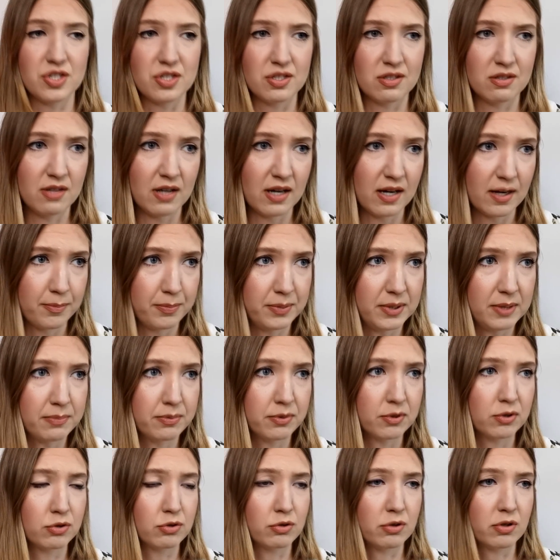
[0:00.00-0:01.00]
There are
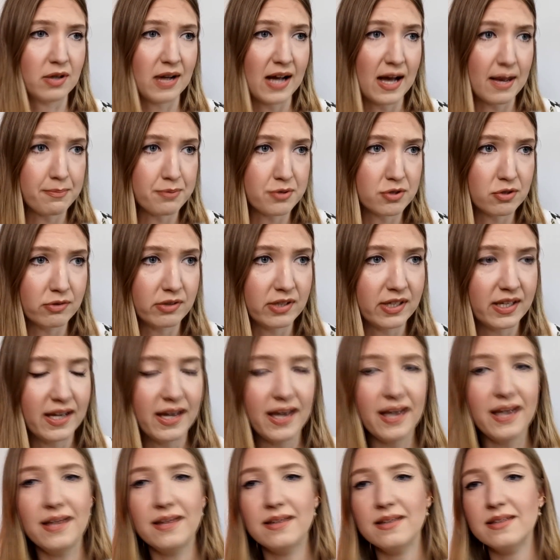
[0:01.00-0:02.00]
people who absolutely
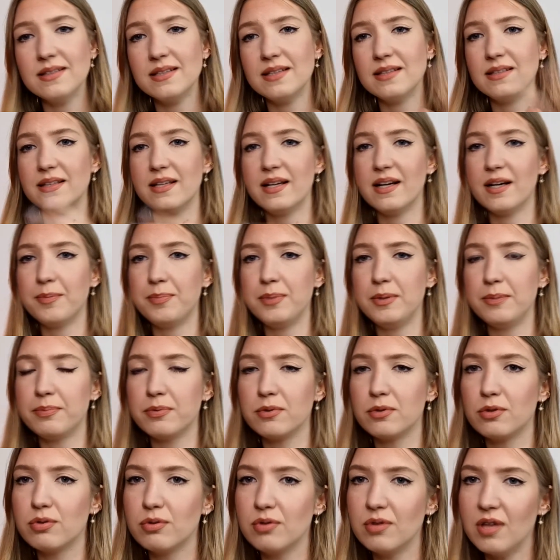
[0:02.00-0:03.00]
hate it and there are
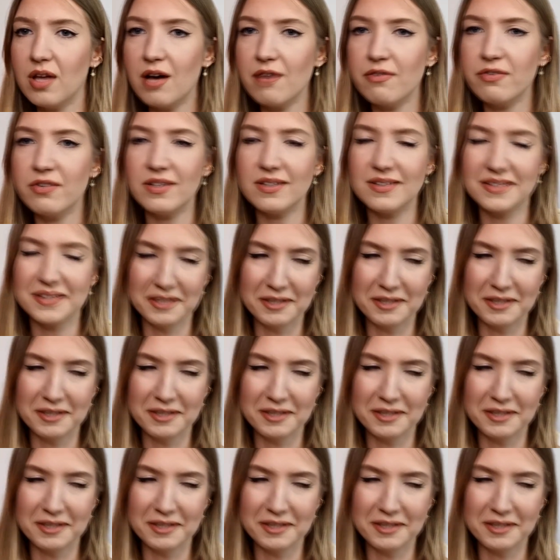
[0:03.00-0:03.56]
people who love it,